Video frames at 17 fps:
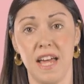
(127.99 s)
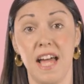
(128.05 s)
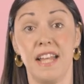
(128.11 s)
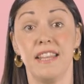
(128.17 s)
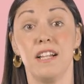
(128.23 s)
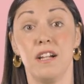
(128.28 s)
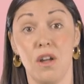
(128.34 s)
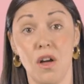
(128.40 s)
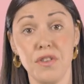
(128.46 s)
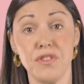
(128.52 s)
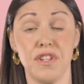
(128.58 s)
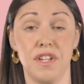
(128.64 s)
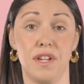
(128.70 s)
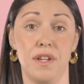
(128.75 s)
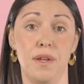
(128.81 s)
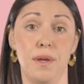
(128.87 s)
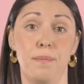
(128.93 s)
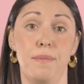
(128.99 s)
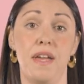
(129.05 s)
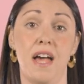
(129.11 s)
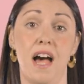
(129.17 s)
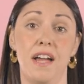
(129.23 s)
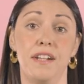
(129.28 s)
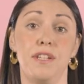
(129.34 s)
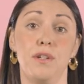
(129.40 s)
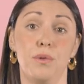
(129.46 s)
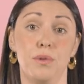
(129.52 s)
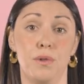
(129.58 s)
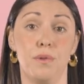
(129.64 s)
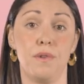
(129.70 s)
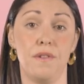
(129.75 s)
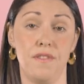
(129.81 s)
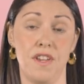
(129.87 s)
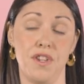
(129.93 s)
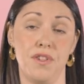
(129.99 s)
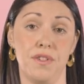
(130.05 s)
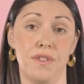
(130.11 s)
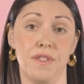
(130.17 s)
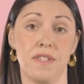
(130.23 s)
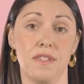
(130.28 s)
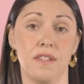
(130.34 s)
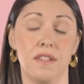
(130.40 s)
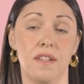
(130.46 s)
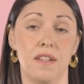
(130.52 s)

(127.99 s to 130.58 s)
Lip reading: and the logic behind the author revisions.